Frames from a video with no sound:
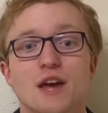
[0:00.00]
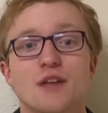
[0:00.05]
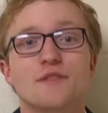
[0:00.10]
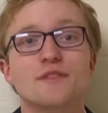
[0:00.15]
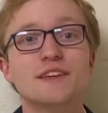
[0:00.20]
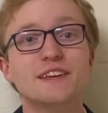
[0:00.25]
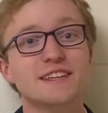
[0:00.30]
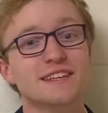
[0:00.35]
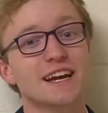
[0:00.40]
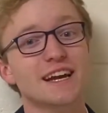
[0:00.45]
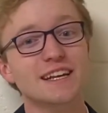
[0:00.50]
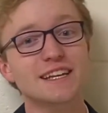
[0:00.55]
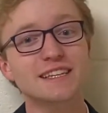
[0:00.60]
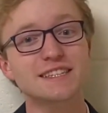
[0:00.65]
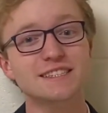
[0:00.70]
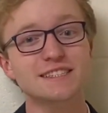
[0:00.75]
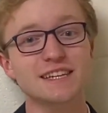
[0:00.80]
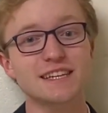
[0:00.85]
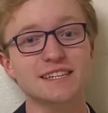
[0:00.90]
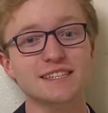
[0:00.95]
The United
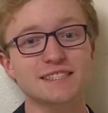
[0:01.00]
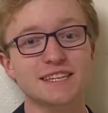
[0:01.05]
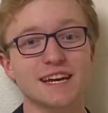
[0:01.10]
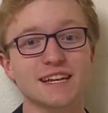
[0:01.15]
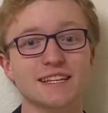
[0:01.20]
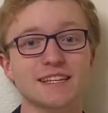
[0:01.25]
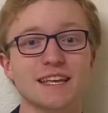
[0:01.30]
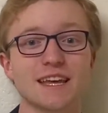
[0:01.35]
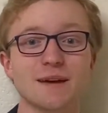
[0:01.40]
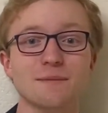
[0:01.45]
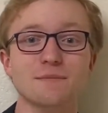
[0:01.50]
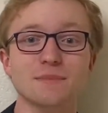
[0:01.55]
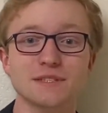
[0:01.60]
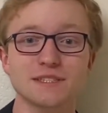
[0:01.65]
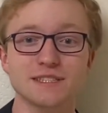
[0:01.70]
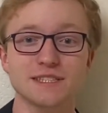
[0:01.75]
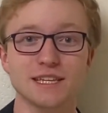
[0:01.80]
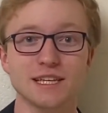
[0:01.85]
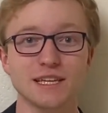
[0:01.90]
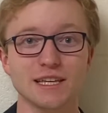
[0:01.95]
States had an
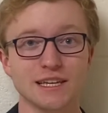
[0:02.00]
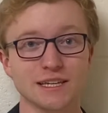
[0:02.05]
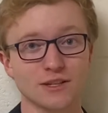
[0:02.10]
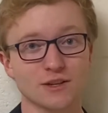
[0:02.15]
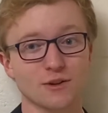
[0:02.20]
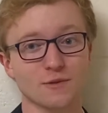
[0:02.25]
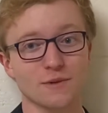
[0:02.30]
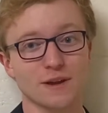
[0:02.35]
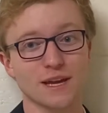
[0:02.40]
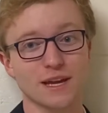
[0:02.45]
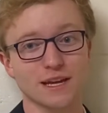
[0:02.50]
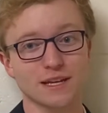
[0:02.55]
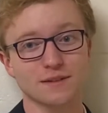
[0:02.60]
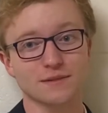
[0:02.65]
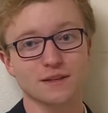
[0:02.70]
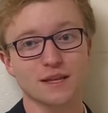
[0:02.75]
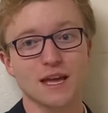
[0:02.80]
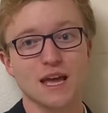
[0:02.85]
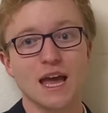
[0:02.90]
embassy in Iran.